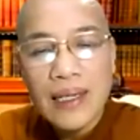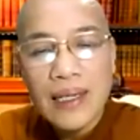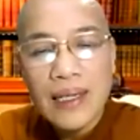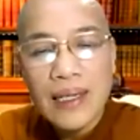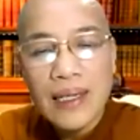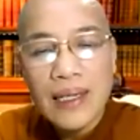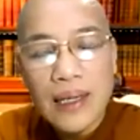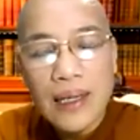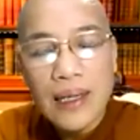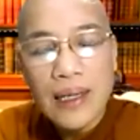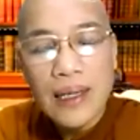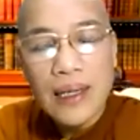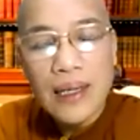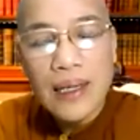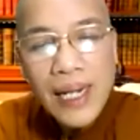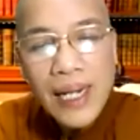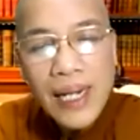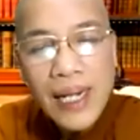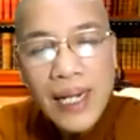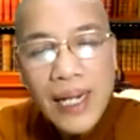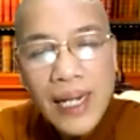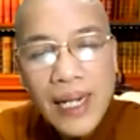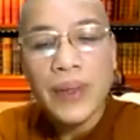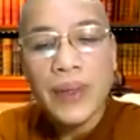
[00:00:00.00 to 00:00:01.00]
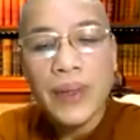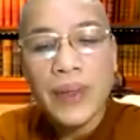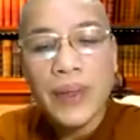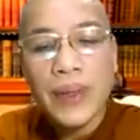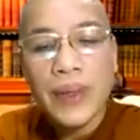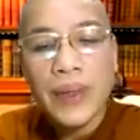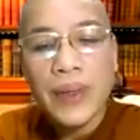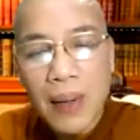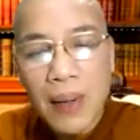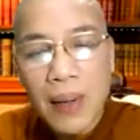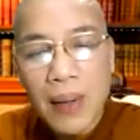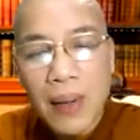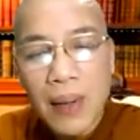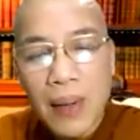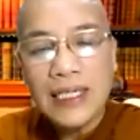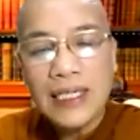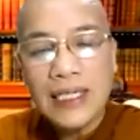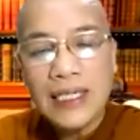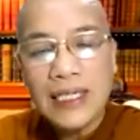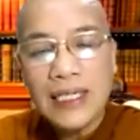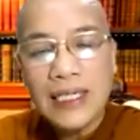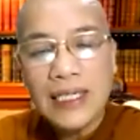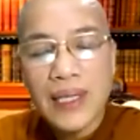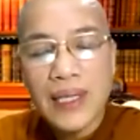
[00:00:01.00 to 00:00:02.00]
And when we
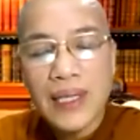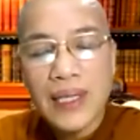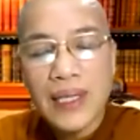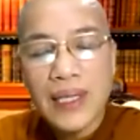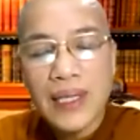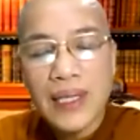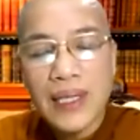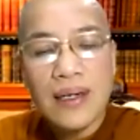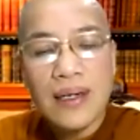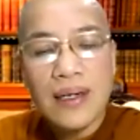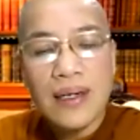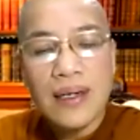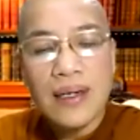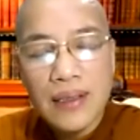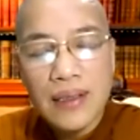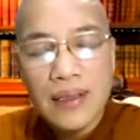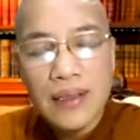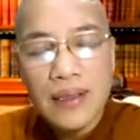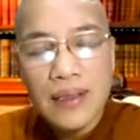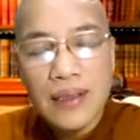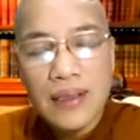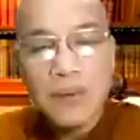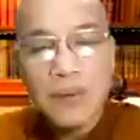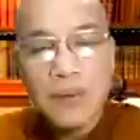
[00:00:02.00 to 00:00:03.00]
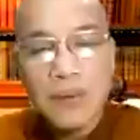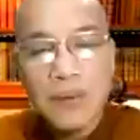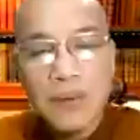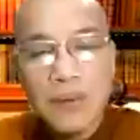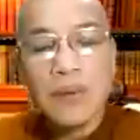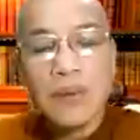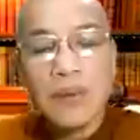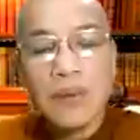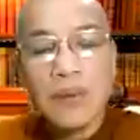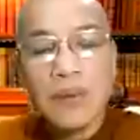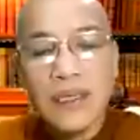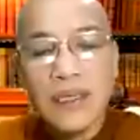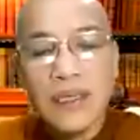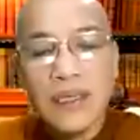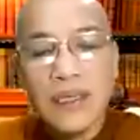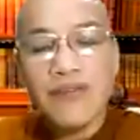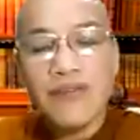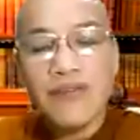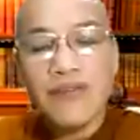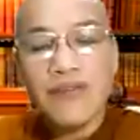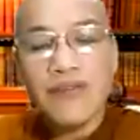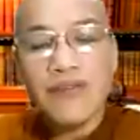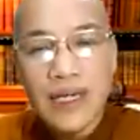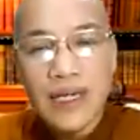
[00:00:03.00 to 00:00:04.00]
apply to get the national
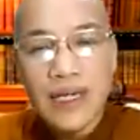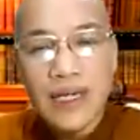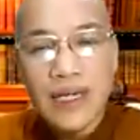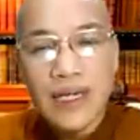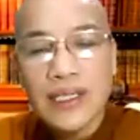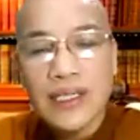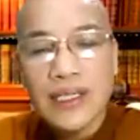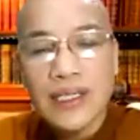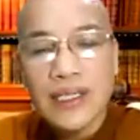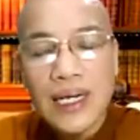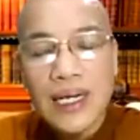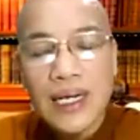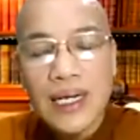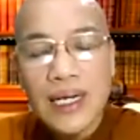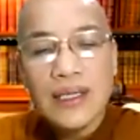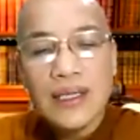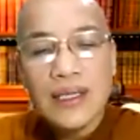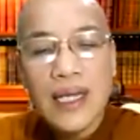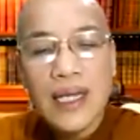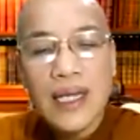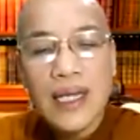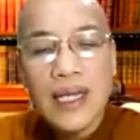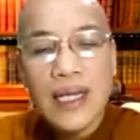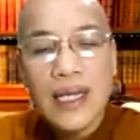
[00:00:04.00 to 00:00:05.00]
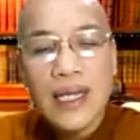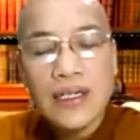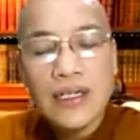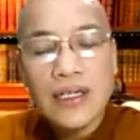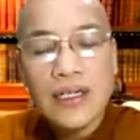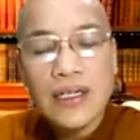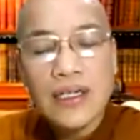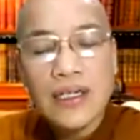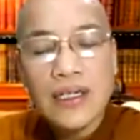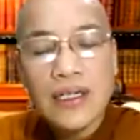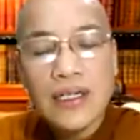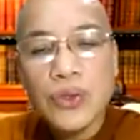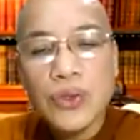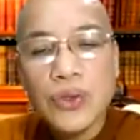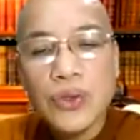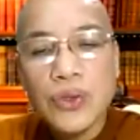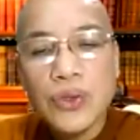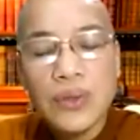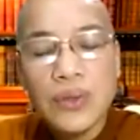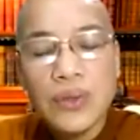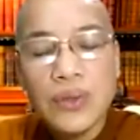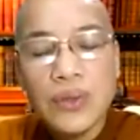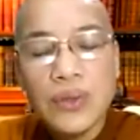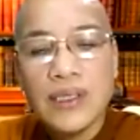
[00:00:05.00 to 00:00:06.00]
certificate, they do
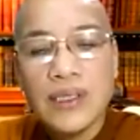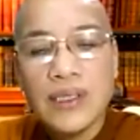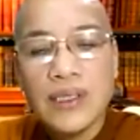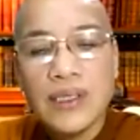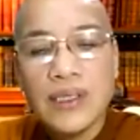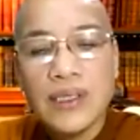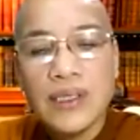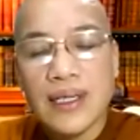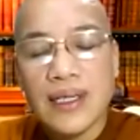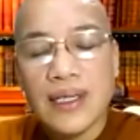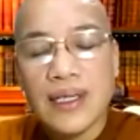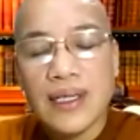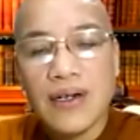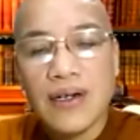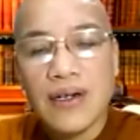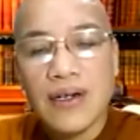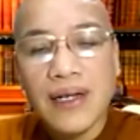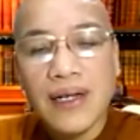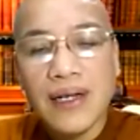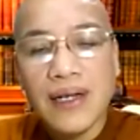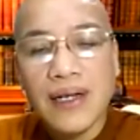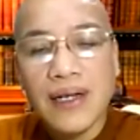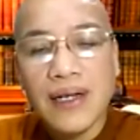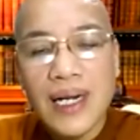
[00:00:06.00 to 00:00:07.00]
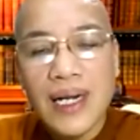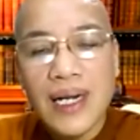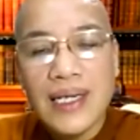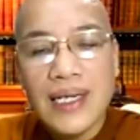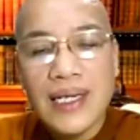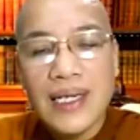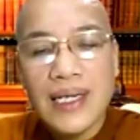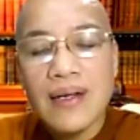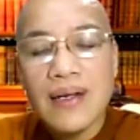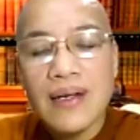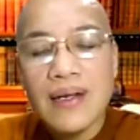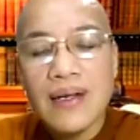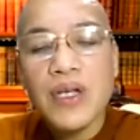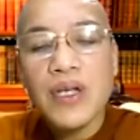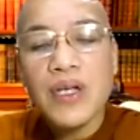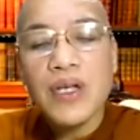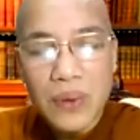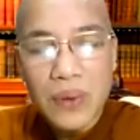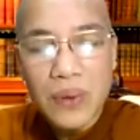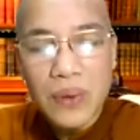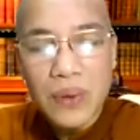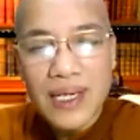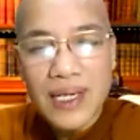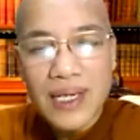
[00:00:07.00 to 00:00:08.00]
not uh, recognize
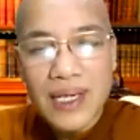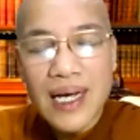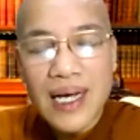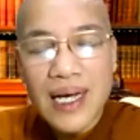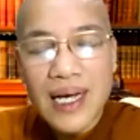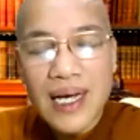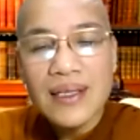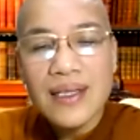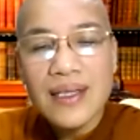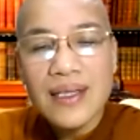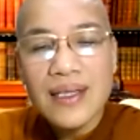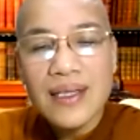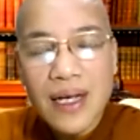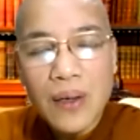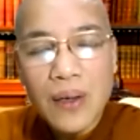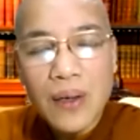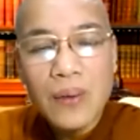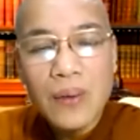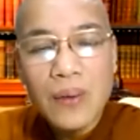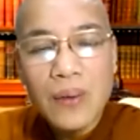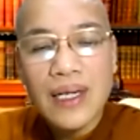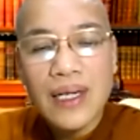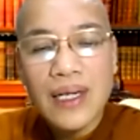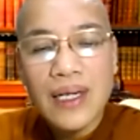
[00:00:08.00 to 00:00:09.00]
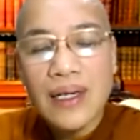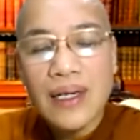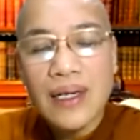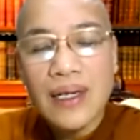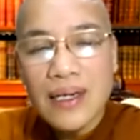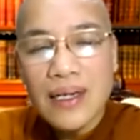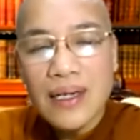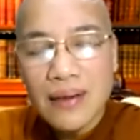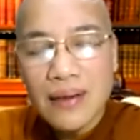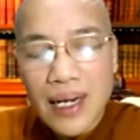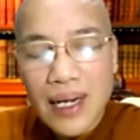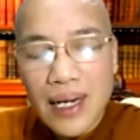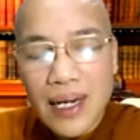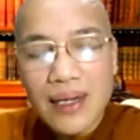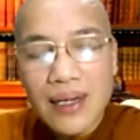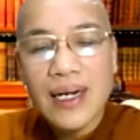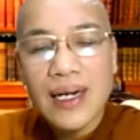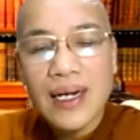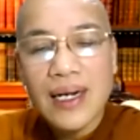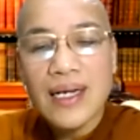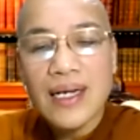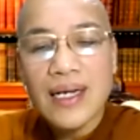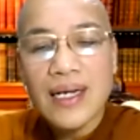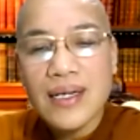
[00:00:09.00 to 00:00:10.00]
bhikkhunis. They only
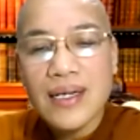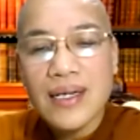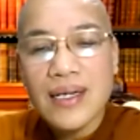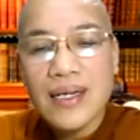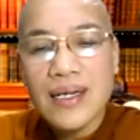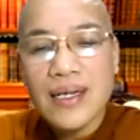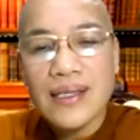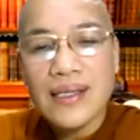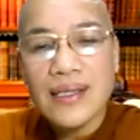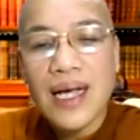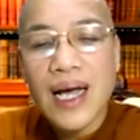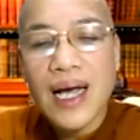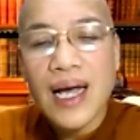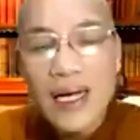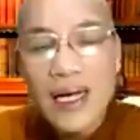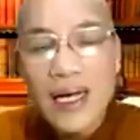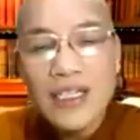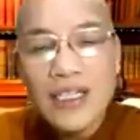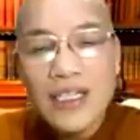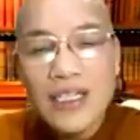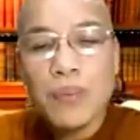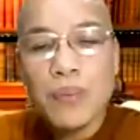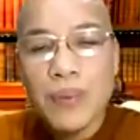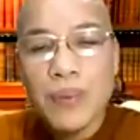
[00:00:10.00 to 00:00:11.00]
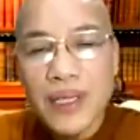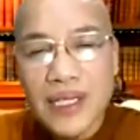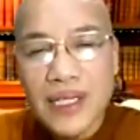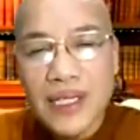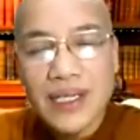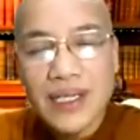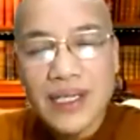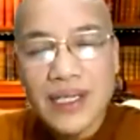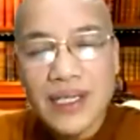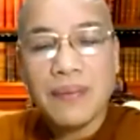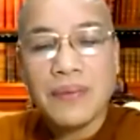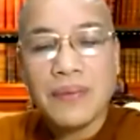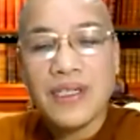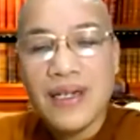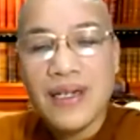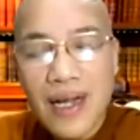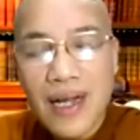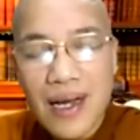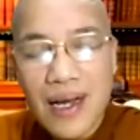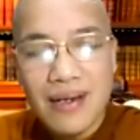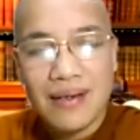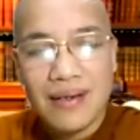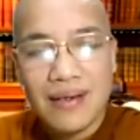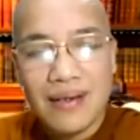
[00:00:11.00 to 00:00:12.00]
recognize us as eight precept
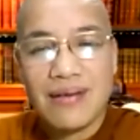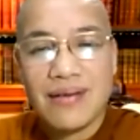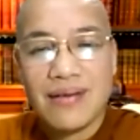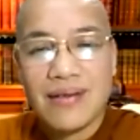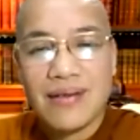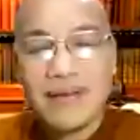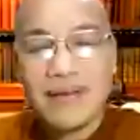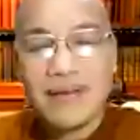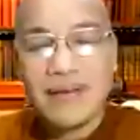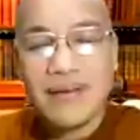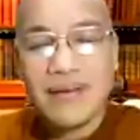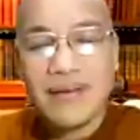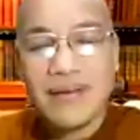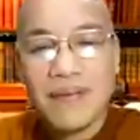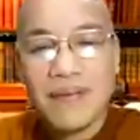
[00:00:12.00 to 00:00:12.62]
nuns.